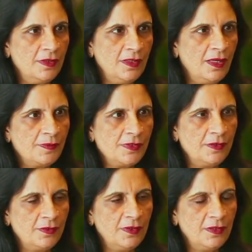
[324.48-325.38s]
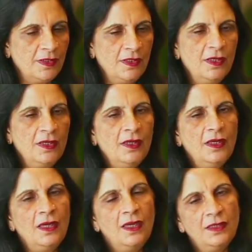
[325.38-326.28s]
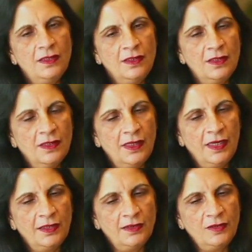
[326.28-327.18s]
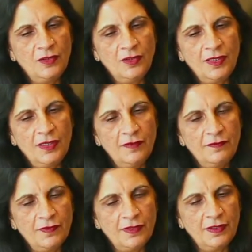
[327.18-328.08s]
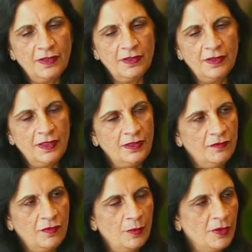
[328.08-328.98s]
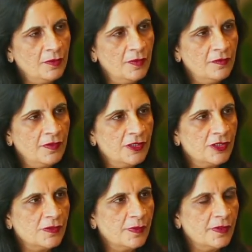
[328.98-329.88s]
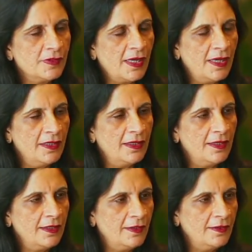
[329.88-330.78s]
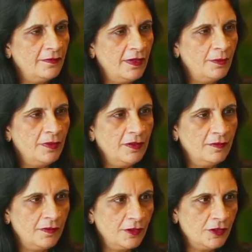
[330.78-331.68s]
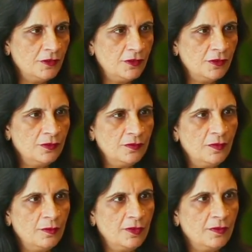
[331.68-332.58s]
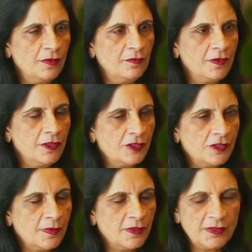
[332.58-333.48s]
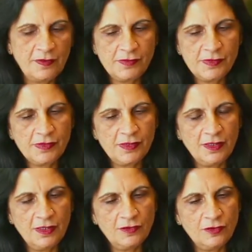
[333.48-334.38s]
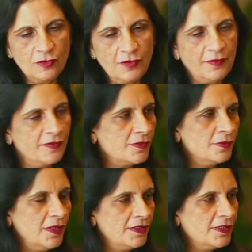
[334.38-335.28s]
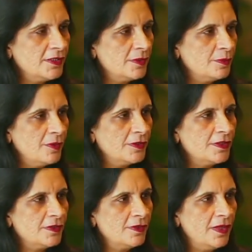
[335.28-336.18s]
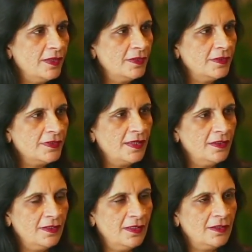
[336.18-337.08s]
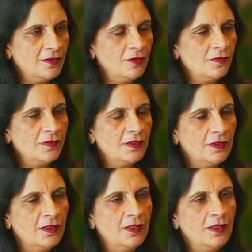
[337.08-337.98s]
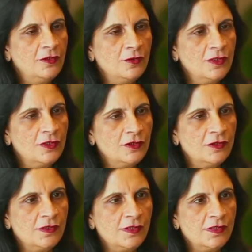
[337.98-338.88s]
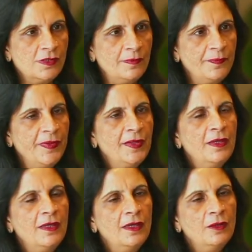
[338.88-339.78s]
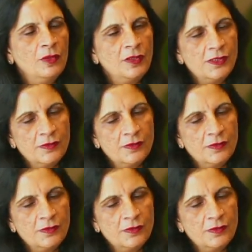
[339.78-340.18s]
absolutely. And I did not have any formal qualifications because I developed an aversion to formal qualifications because I was thrown out of school at such a process. So I decided that, education system, what